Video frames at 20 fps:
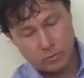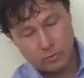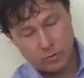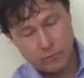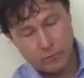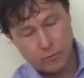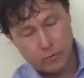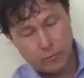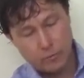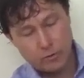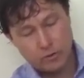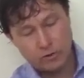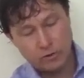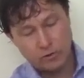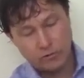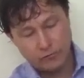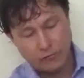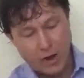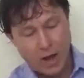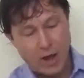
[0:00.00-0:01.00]
three, four, which
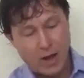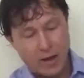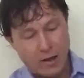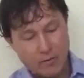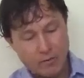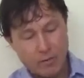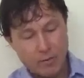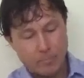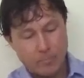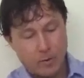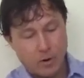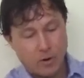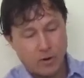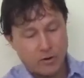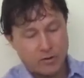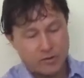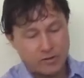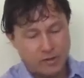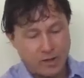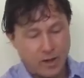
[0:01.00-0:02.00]
is five on the
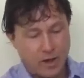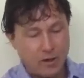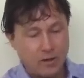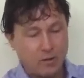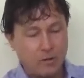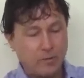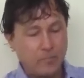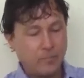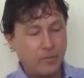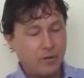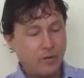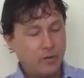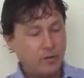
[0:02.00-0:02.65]
bar scale.